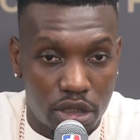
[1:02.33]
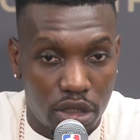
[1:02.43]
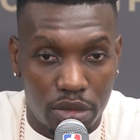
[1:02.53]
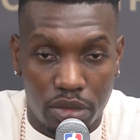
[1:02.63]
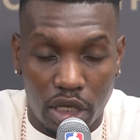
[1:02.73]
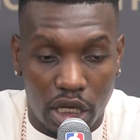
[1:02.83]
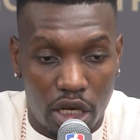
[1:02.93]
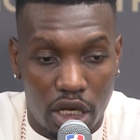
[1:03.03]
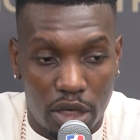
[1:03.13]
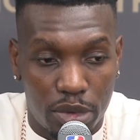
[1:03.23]
Um, I
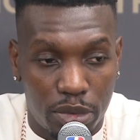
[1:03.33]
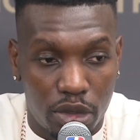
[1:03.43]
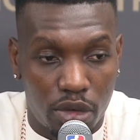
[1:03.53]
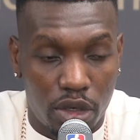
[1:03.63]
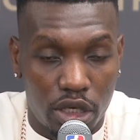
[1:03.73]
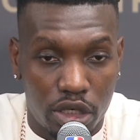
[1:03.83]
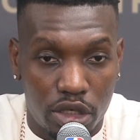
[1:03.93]
got a lot of people around